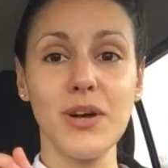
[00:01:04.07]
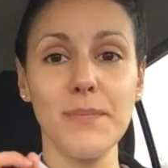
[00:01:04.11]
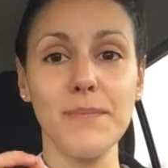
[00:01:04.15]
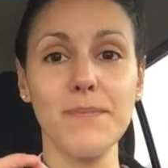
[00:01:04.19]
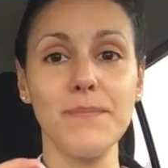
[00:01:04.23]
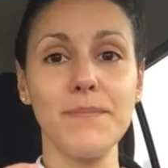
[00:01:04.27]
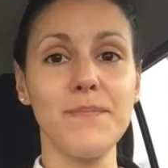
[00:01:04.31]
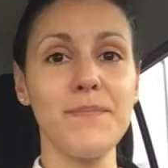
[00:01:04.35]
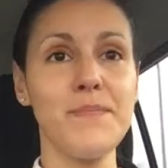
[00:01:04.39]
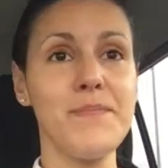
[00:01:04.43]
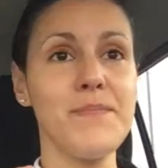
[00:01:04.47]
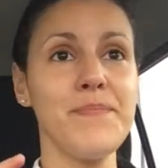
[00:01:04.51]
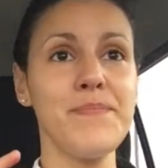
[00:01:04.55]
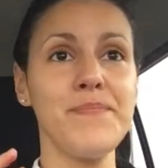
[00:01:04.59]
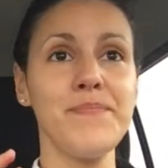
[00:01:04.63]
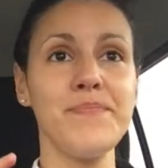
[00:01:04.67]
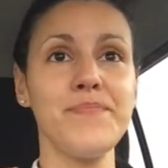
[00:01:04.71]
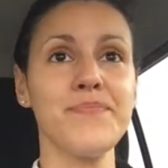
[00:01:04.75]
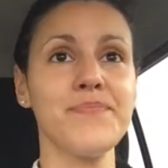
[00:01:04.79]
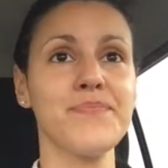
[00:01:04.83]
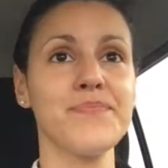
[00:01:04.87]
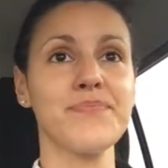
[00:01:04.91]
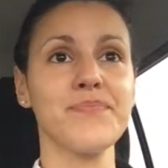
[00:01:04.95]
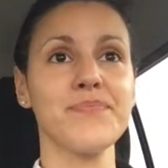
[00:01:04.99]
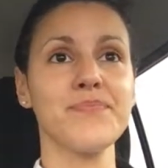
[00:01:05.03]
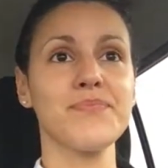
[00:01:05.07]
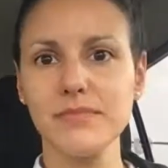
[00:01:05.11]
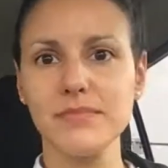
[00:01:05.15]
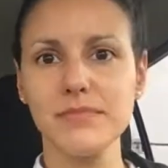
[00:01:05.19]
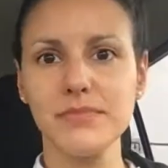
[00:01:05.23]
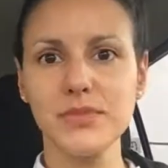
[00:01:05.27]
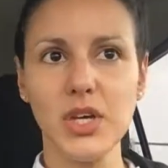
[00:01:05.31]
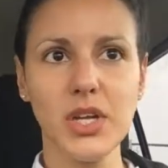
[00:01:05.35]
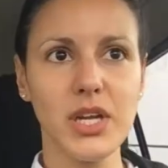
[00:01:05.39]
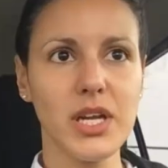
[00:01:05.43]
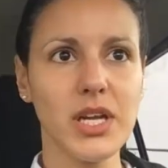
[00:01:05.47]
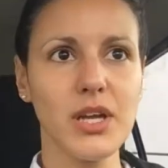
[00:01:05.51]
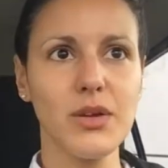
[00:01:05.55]
I'm
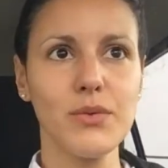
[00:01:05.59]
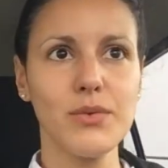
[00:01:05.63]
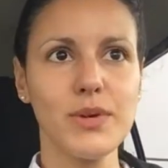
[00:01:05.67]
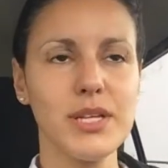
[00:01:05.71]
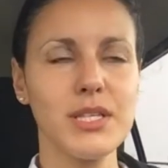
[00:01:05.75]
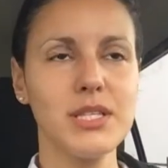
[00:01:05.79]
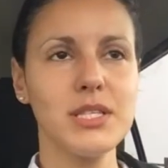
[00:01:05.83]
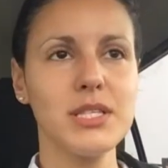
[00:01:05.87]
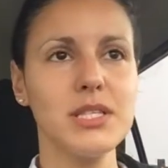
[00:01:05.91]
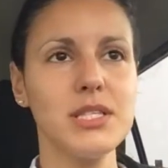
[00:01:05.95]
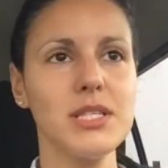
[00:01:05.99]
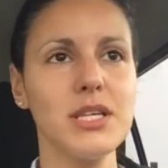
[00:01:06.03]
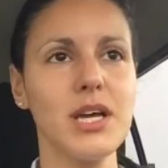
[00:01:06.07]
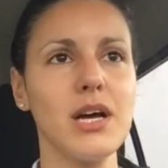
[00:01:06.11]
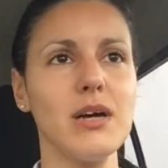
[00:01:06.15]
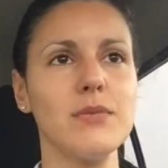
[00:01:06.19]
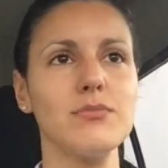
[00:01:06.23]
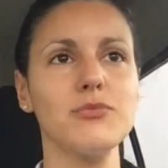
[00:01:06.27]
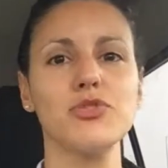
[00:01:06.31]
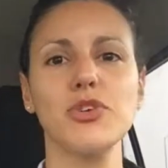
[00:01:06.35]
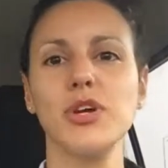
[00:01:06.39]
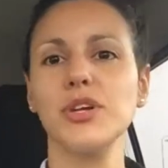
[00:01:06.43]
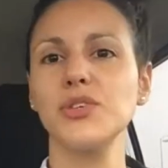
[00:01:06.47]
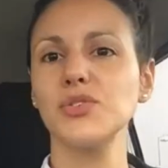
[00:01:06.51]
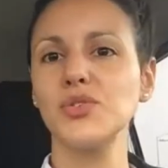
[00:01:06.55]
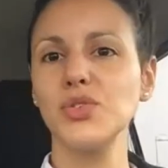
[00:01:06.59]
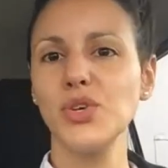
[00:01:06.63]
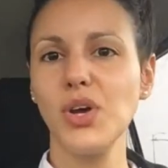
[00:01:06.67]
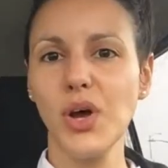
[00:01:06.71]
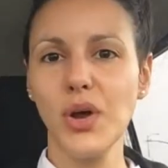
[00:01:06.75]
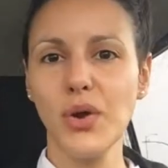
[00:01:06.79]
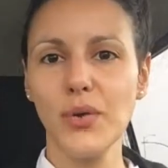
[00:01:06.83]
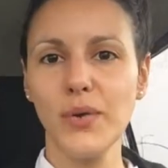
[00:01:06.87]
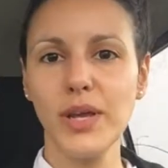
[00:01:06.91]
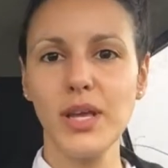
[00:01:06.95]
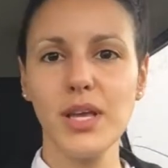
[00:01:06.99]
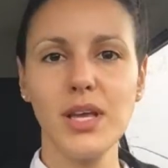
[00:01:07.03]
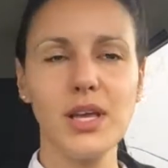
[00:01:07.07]
gonna get ready, I'm trying to
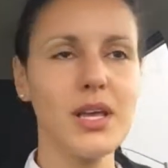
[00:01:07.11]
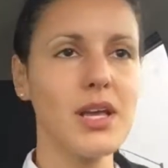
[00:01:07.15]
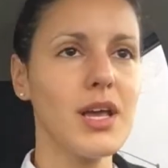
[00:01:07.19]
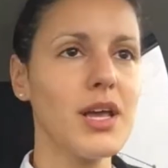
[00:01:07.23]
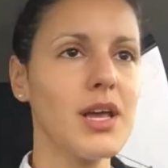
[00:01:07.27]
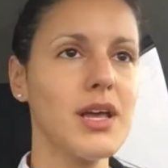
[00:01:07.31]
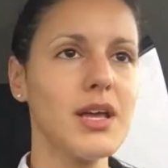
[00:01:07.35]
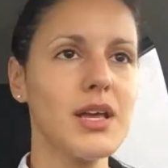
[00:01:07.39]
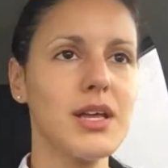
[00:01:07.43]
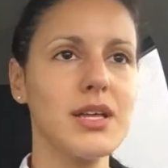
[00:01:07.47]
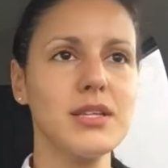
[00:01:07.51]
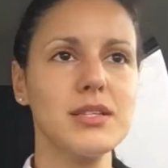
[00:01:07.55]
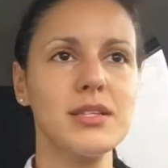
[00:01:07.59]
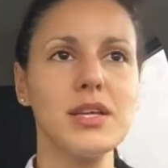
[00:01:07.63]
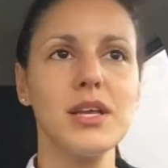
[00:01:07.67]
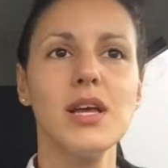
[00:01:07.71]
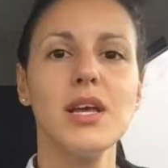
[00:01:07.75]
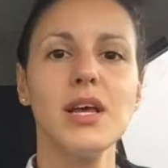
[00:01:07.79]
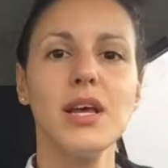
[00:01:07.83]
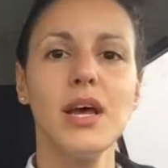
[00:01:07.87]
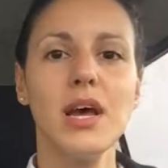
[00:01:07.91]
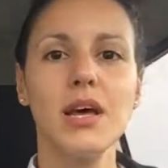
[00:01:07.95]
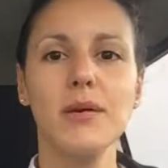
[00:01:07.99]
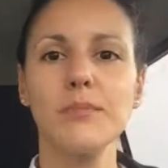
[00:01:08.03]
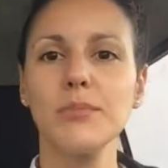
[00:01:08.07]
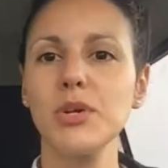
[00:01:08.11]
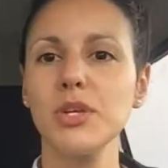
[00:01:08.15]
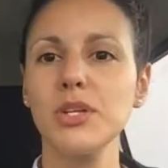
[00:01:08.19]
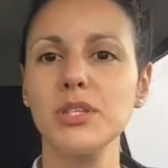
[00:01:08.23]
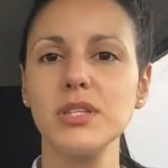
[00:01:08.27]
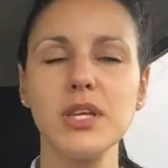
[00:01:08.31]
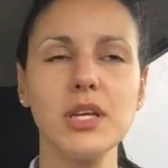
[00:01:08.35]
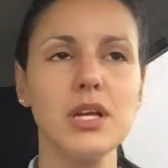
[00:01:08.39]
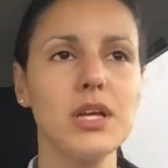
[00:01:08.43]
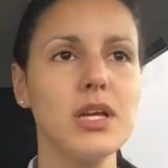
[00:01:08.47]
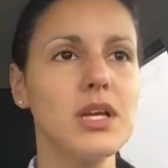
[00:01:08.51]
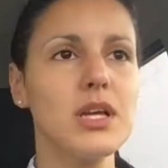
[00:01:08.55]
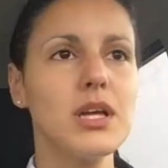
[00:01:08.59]
hurry, and I'm
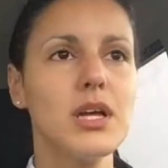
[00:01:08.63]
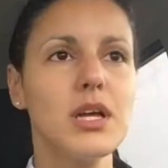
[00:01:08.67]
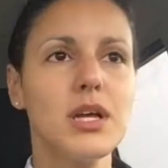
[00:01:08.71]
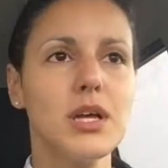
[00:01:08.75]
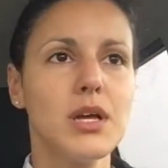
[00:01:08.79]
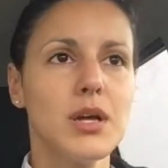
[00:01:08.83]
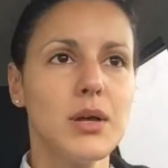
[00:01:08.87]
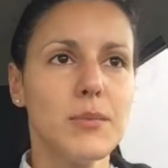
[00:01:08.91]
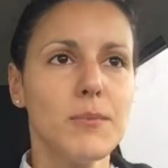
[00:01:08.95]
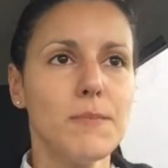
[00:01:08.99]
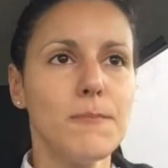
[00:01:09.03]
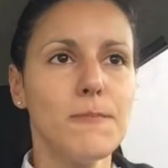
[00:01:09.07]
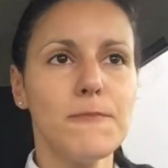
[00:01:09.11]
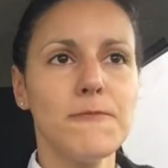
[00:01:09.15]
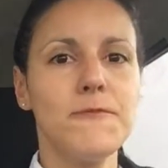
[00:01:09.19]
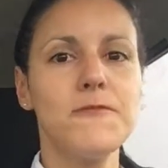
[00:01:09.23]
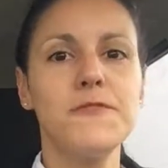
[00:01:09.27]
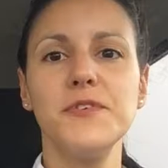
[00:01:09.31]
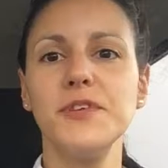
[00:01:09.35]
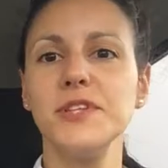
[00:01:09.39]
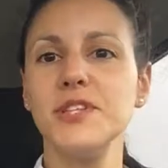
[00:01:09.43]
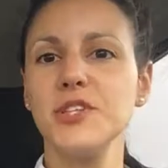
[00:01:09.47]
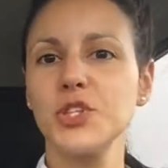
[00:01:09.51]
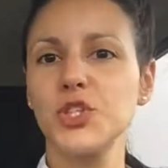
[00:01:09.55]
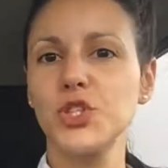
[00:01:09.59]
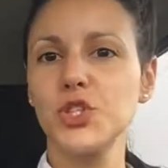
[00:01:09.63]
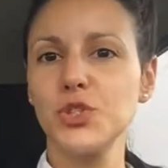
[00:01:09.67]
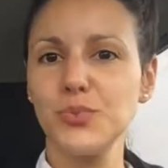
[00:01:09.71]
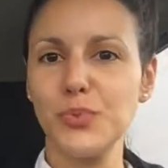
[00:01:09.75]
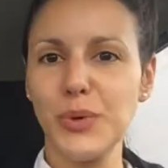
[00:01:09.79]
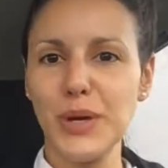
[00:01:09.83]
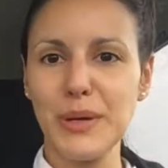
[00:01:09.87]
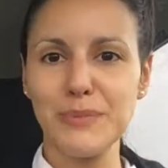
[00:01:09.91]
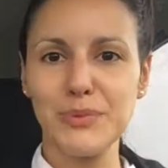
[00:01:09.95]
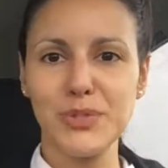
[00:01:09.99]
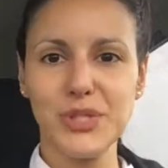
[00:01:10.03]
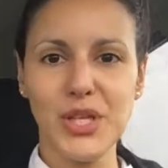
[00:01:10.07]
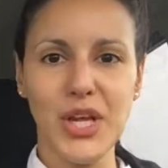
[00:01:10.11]
gonna finish to
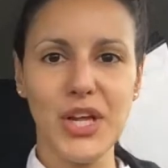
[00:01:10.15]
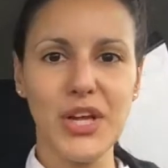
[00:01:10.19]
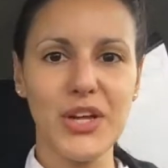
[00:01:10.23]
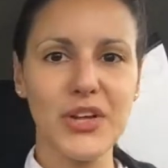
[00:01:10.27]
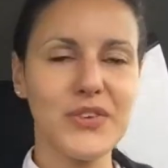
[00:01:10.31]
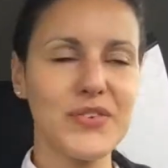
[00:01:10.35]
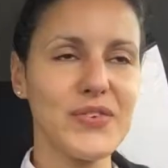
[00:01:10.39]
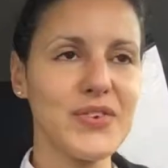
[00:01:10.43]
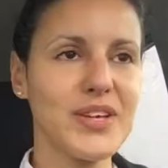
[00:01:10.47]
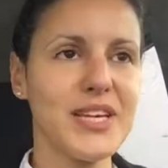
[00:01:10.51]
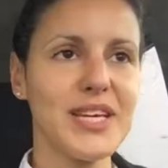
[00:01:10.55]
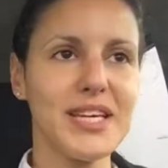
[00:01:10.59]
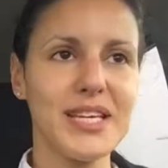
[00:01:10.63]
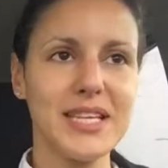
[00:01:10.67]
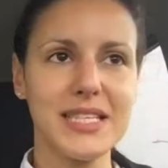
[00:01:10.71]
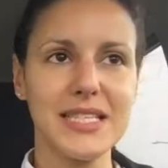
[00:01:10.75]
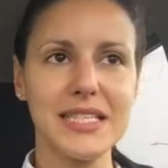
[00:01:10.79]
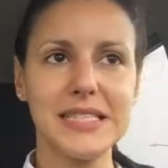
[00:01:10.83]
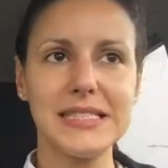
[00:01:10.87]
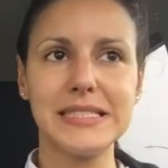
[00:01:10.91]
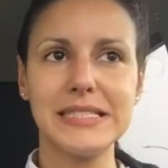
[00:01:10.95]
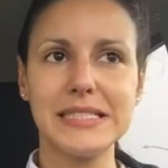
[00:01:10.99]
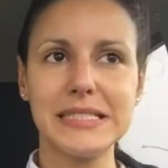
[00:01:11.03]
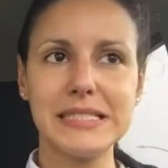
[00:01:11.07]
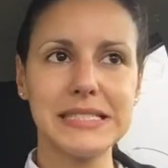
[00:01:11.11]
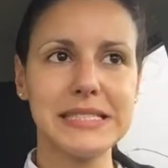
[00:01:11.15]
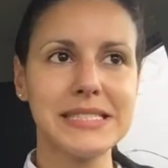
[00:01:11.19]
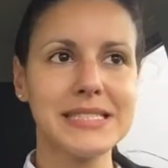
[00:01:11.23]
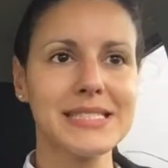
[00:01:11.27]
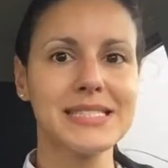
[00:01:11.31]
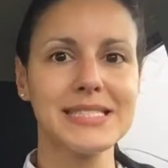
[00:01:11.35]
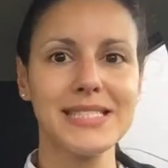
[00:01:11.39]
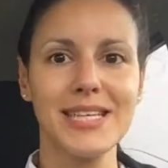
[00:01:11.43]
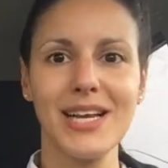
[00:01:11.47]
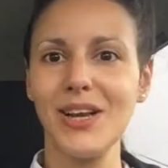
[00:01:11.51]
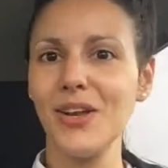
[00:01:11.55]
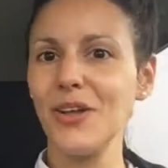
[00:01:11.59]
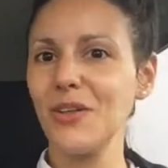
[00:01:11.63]
prep stuff
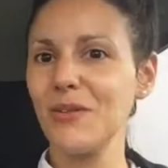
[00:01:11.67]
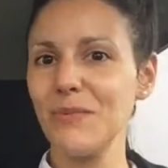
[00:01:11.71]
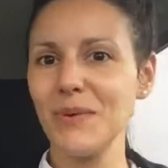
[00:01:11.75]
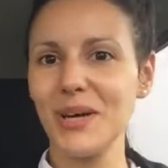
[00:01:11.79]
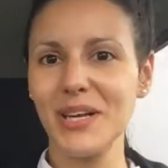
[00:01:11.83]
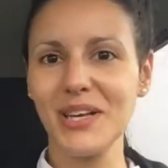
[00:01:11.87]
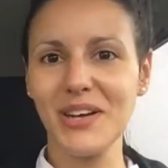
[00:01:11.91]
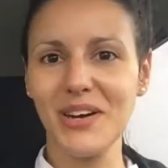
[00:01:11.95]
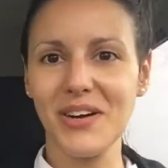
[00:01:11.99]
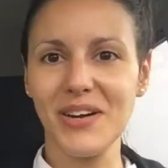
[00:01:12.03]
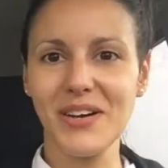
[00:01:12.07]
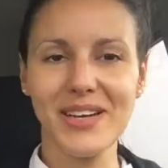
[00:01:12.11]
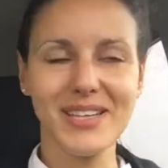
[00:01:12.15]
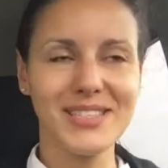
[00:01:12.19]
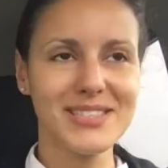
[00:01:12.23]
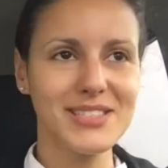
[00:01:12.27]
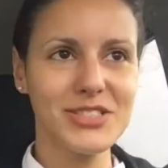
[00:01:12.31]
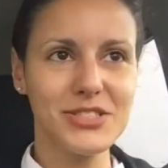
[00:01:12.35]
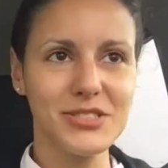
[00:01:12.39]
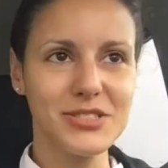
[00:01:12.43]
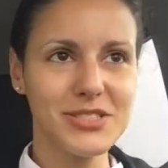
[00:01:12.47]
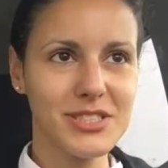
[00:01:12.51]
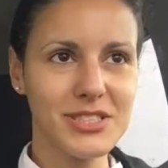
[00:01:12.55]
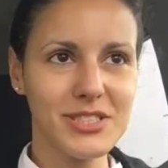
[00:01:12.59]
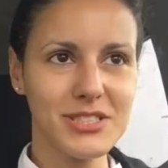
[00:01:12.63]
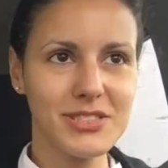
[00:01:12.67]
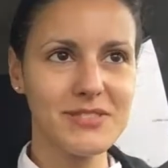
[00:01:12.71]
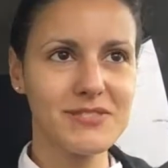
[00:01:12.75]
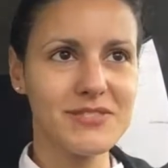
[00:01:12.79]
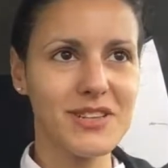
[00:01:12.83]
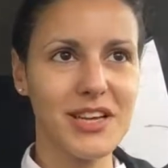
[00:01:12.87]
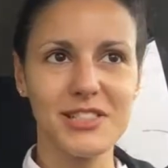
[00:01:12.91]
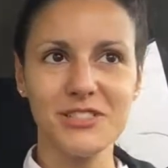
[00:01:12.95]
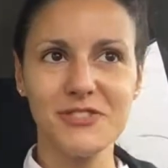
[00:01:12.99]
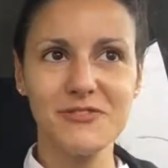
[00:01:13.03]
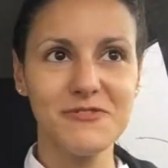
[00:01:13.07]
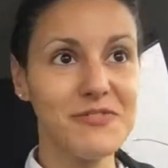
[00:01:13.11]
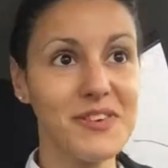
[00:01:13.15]
and load my car
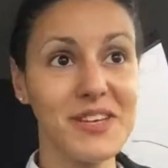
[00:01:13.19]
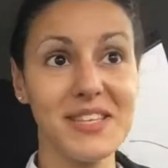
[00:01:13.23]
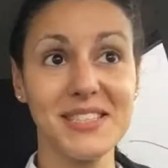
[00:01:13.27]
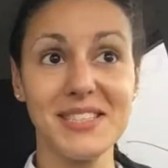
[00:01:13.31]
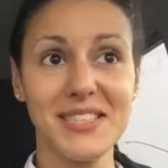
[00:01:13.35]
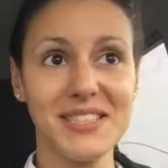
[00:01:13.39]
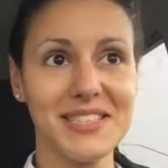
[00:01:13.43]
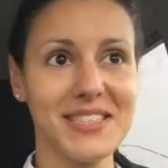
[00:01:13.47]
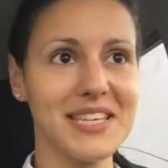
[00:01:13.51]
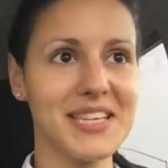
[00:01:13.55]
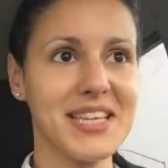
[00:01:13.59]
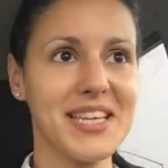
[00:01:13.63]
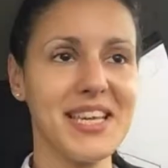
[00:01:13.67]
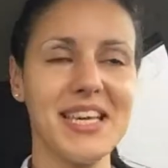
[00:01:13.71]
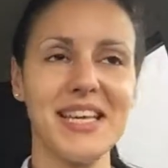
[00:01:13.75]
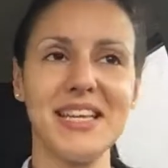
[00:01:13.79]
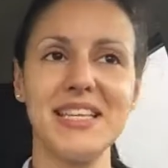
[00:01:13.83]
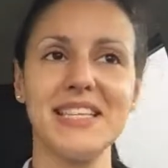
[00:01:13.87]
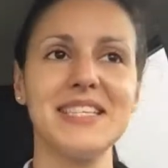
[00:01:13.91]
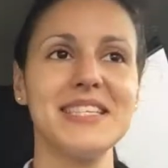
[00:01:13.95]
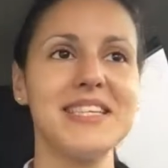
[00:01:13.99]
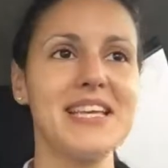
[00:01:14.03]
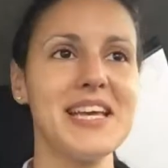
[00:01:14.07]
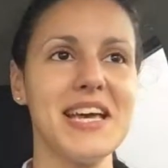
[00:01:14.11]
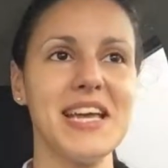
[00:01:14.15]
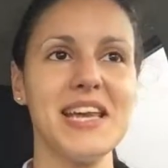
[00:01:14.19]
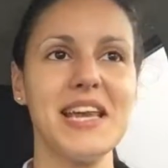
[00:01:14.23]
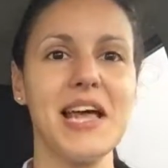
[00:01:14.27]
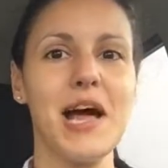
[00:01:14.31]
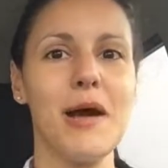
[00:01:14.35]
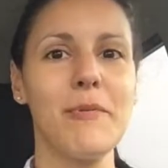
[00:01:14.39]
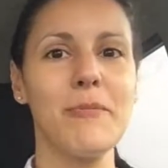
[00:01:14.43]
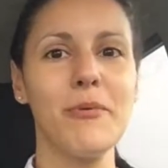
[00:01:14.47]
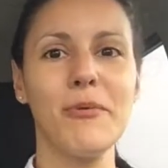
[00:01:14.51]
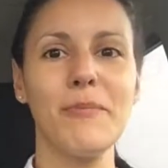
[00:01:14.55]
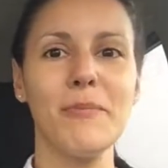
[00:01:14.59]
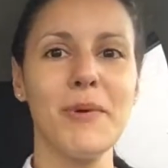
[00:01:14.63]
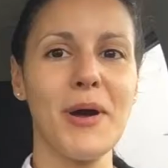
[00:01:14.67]
as fast as I can, and
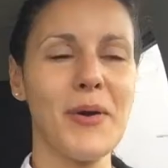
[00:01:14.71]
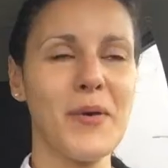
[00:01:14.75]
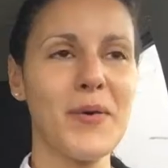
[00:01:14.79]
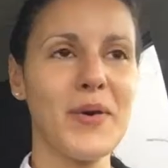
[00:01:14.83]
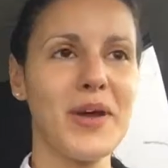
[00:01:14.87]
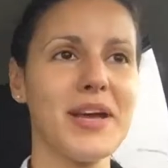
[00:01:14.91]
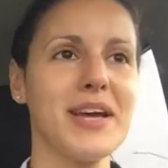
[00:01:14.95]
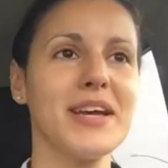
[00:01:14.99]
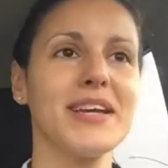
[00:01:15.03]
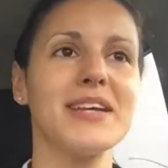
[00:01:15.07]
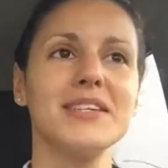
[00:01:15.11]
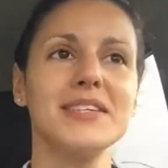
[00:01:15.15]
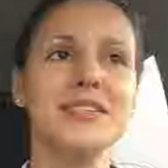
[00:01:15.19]
I'm on my way.